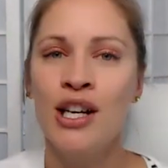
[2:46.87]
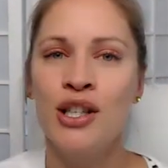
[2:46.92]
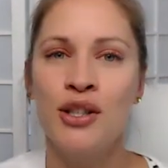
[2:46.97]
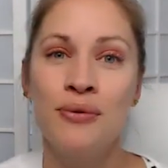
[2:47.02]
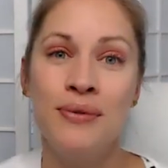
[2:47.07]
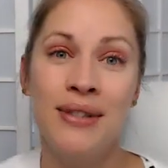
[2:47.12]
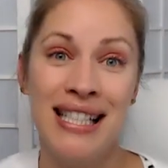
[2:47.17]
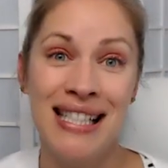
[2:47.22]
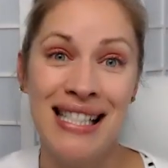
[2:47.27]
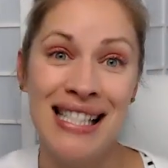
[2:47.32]

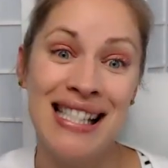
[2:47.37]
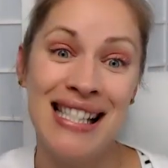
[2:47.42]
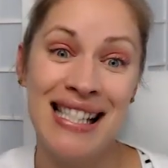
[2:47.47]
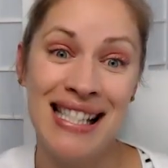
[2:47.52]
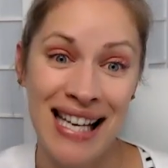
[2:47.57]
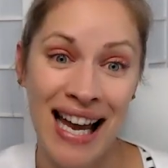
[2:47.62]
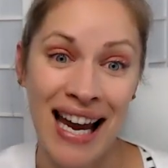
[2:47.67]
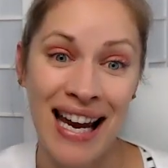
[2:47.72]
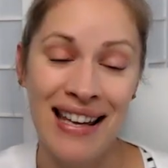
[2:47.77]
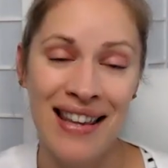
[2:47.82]
You need to
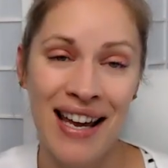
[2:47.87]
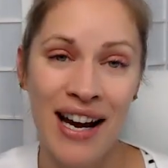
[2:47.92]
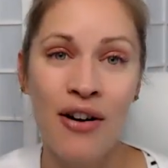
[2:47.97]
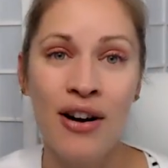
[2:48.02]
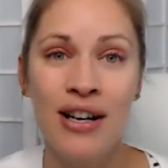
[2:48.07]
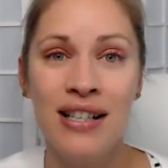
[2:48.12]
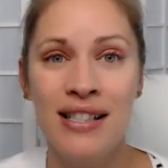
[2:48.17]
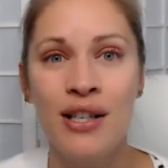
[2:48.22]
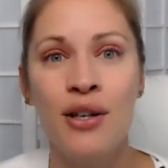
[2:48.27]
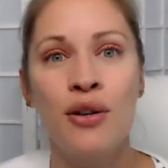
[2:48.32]
stay
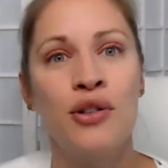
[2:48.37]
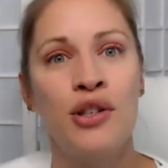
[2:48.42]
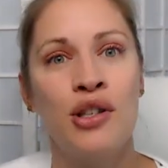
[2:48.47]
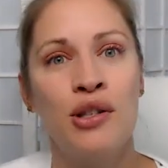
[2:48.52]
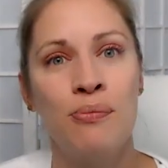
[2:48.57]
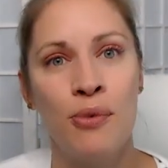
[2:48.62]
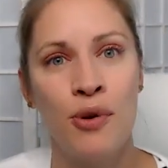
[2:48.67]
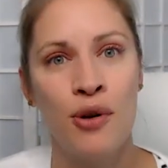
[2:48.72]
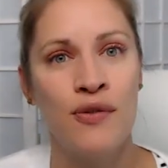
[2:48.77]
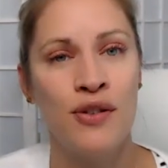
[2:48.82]
there until
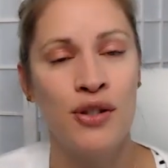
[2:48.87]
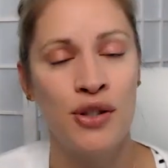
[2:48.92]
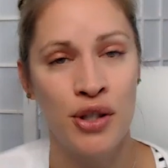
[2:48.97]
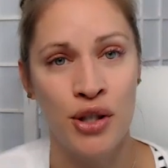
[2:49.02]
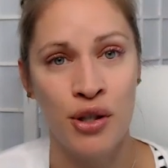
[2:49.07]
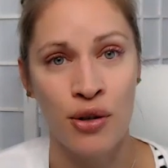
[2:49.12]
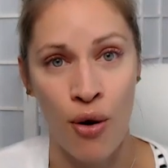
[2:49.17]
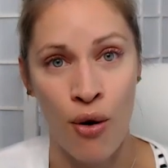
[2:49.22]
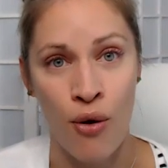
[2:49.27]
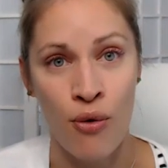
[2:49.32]
you move
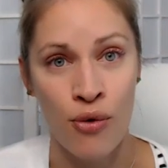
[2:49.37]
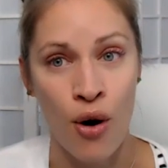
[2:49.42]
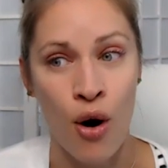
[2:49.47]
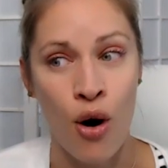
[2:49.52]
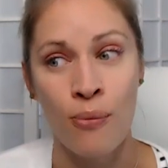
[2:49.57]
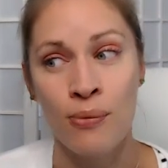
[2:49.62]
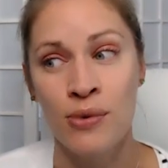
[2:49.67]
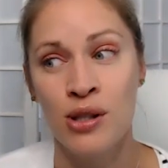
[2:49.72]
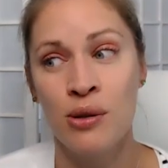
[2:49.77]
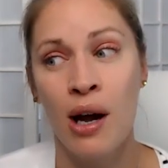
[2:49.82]
into your own
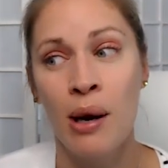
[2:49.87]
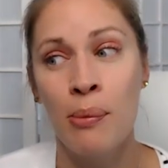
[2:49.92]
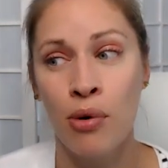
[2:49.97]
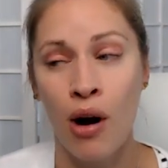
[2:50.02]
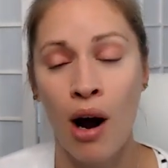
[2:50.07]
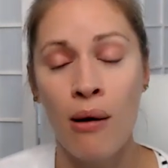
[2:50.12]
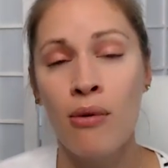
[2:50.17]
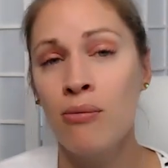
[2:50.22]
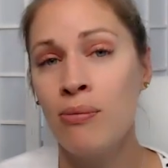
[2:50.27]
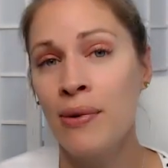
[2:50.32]
home. So I
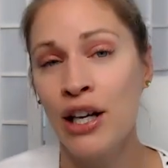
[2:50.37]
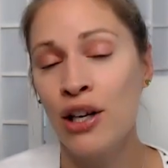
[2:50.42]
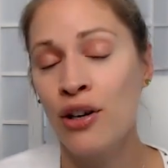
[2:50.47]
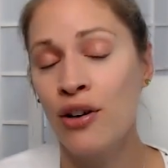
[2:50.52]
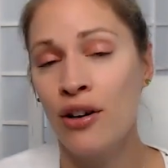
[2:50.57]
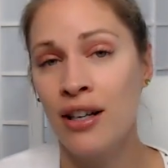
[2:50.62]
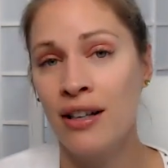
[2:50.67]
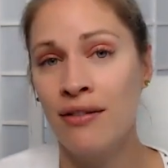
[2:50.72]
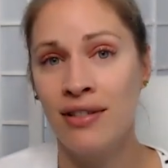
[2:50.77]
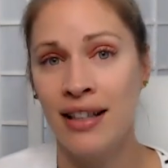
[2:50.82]
probably
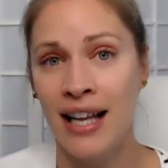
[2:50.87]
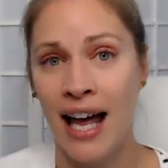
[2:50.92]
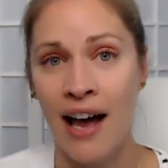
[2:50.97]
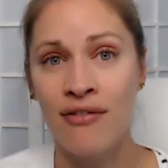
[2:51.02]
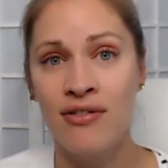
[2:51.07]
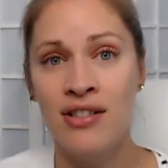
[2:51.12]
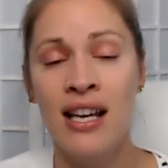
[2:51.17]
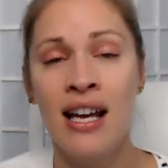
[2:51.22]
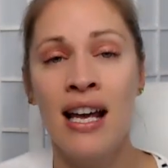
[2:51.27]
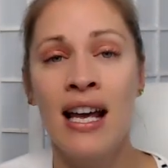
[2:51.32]
could have
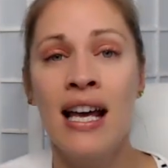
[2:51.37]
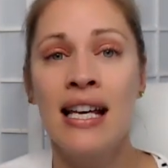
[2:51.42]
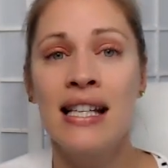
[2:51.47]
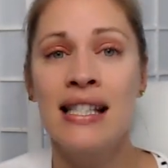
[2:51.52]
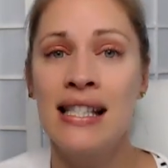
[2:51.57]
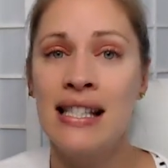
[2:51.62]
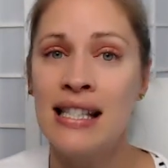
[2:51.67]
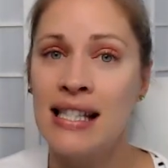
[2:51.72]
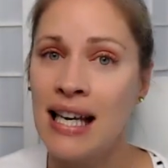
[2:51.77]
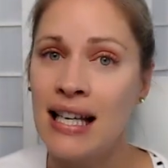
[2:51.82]
left
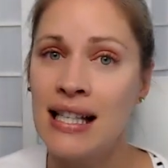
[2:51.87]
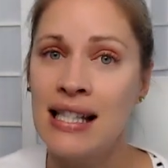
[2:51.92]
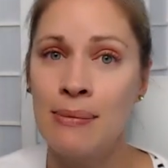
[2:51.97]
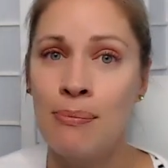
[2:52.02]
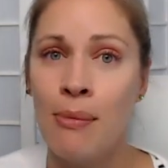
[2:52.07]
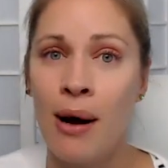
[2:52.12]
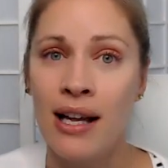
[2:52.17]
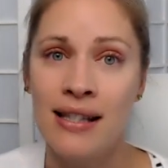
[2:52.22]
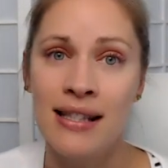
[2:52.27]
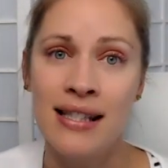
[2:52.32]

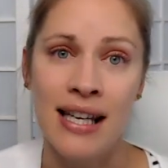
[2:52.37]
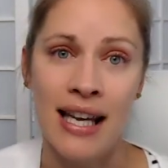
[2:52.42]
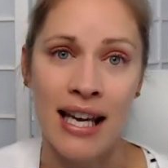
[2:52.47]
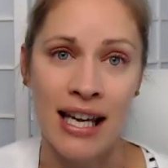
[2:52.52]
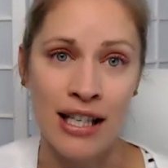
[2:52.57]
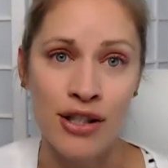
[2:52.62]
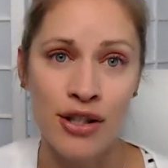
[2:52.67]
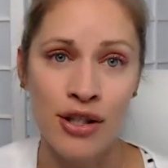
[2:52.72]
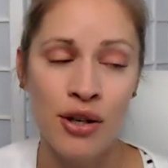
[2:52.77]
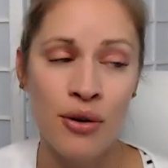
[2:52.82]
six months
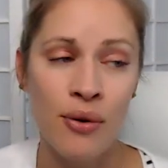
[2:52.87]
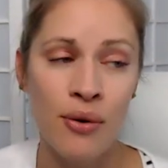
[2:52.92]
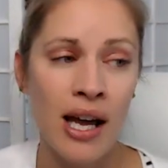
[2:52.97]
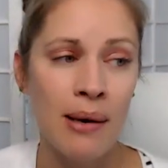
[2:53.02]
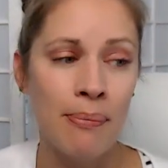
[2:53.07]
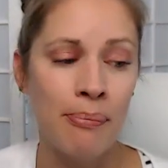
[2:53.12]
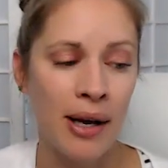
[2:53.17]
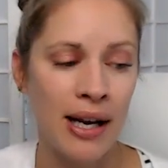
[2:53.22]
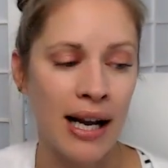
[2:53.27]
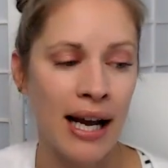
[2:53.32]
into
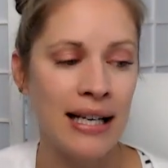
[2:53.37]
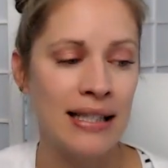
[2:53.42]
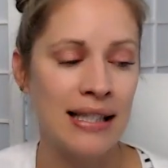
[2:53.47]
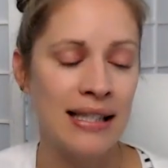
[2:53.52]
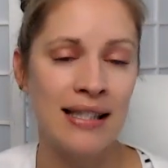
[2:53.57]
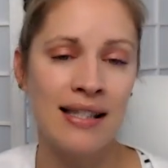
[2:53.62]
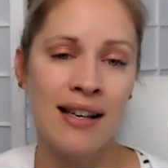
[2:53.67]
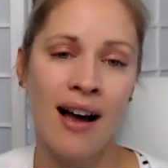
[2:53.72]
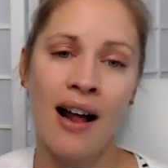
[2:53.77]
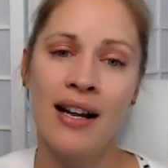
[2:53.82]
it, but I
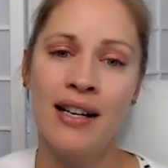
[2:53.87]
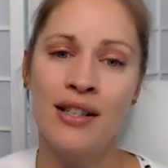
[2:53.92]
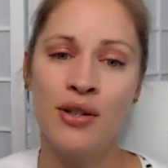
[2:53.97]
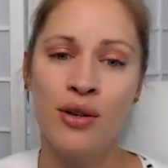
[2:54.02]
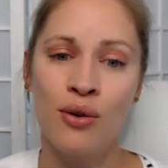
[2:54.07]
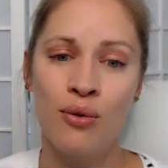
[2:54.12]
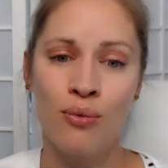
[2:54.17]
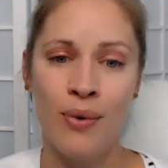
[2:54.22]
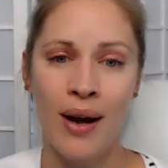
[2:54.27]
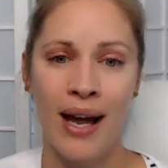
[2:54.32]
decided
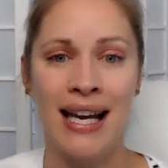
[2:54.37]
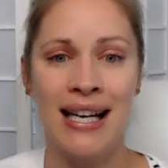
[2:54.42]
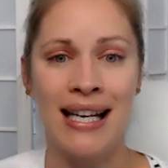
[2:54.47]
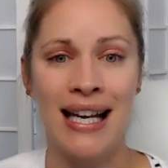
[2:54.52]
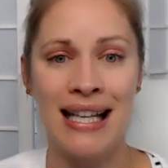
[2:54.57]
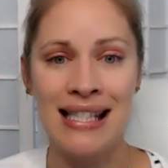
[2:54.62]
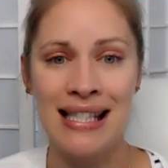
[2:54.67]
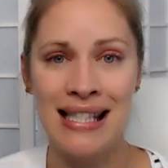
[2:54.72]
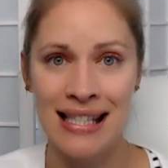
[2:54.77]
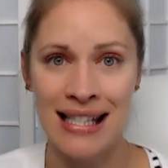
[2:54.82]
to
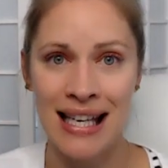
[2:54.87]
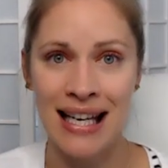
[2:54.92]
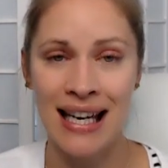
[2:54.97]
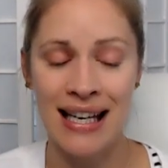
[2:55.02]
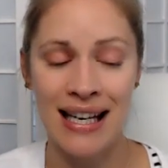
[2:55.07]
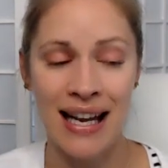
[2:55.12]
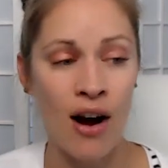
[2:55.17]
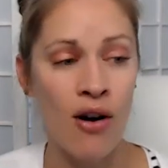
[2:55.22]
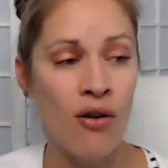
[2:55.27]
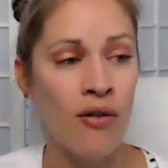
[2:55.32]
wait and
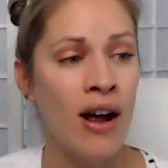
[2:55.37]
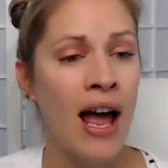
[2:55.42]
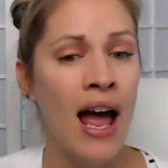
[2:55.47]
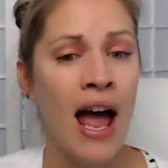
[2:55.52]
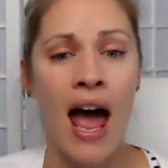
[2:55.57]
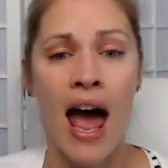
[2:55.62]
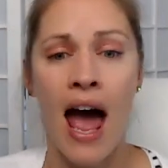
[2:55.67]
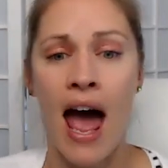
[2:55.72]
stick it out.